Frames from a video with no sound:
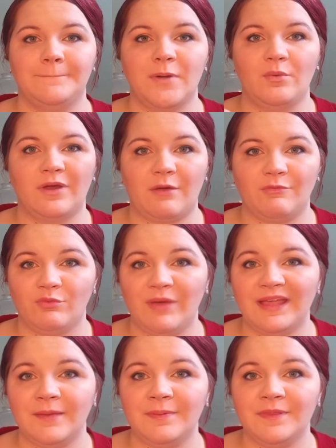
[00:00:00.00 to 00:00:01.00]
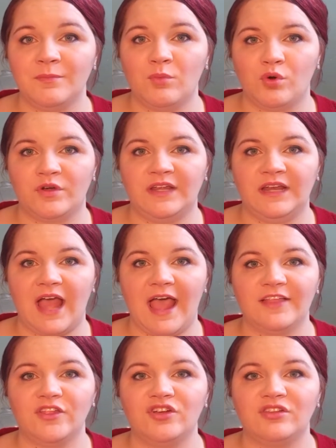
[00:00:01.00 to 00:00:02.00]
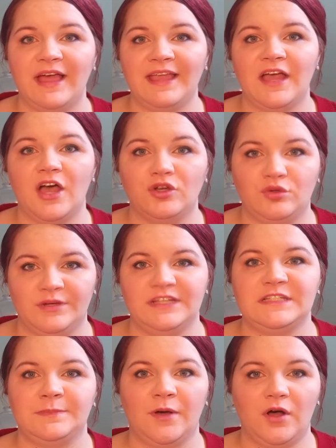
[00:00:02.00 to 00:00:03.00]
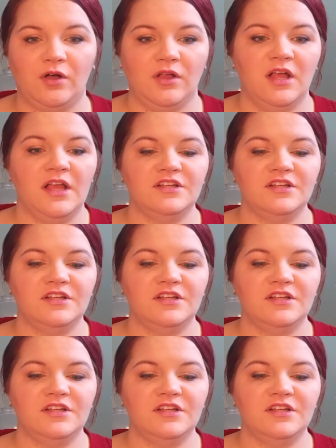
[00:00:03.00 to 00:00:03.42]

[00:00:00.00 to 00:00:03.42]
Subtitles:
But when I would wake up in the morning, I looked like a grease ball.